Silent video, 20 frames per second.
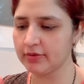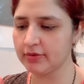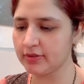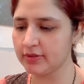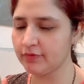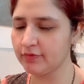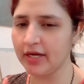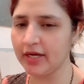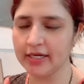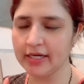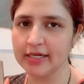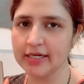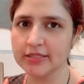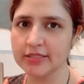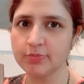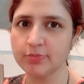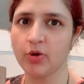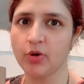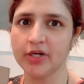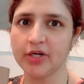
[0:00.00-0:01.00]

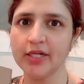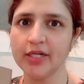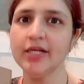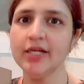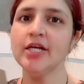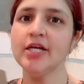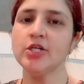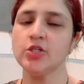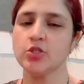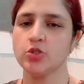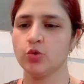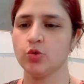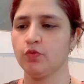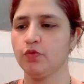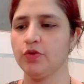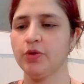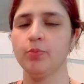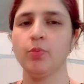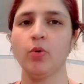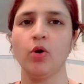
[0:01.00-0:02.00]
wireless model, so
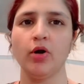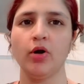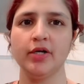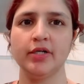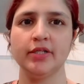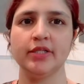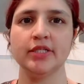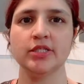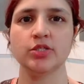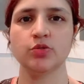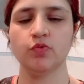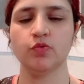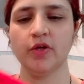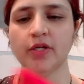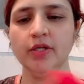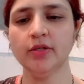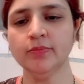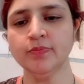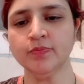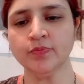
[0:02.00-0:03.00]
we bought this
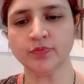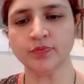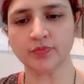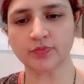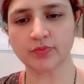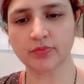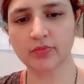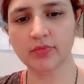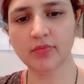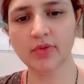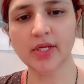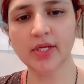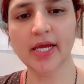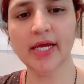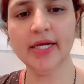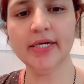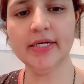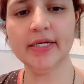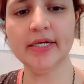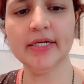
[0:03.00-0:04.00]
one.
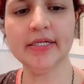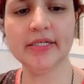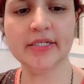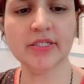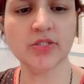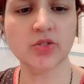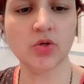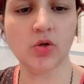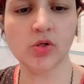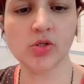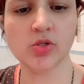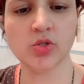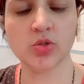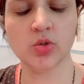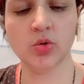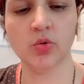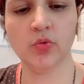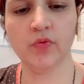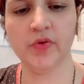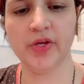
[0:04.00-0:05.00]
And it is
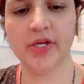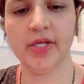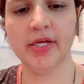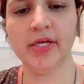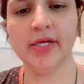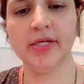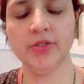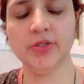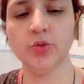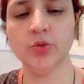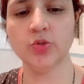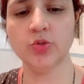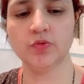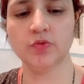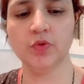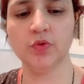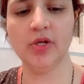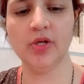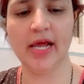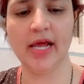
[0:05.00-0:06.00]
also very
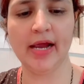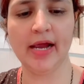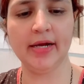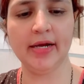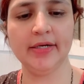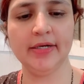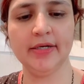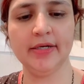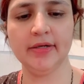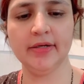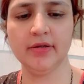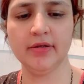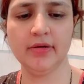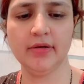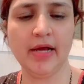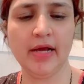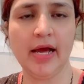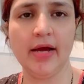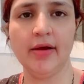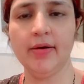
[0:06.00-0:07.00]
useful and
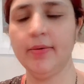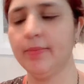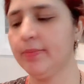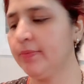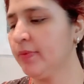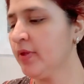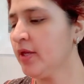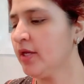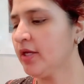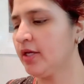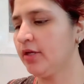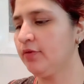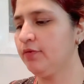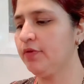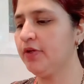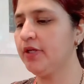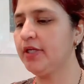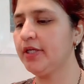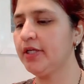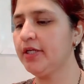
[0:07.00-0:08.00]

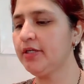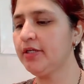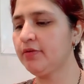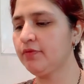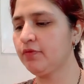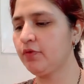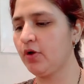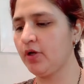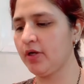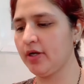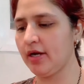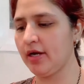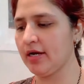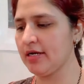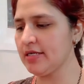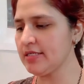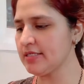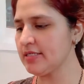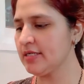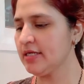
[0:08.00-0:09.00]
convenient for
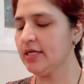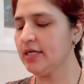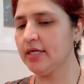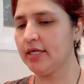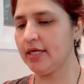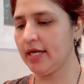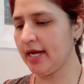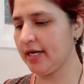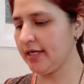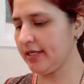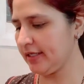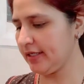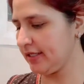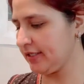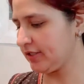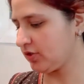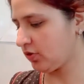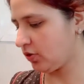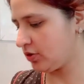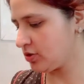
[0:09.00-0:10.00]
us, and
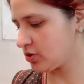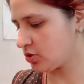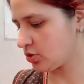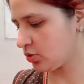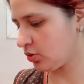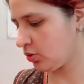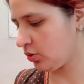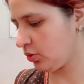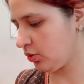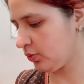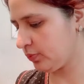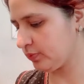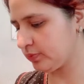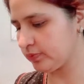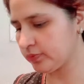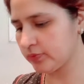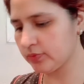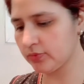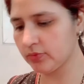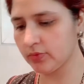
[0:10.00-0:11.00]
it also
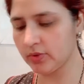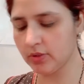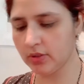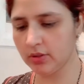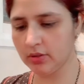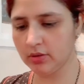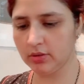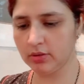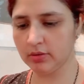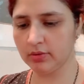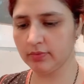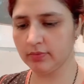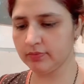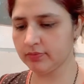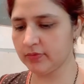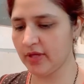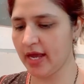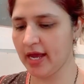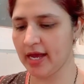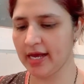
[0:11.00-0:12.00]

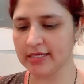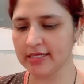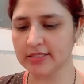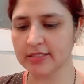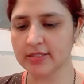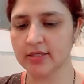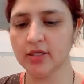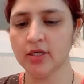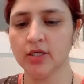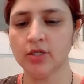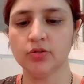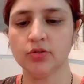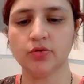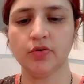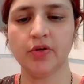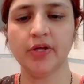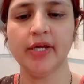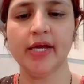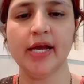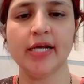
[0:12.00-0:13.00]
has
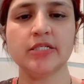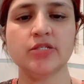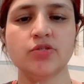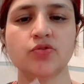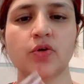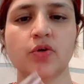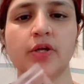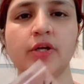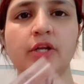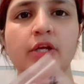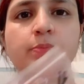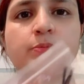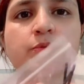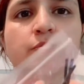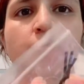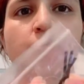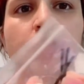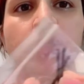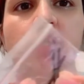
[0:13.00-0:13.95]
3 extra nibs with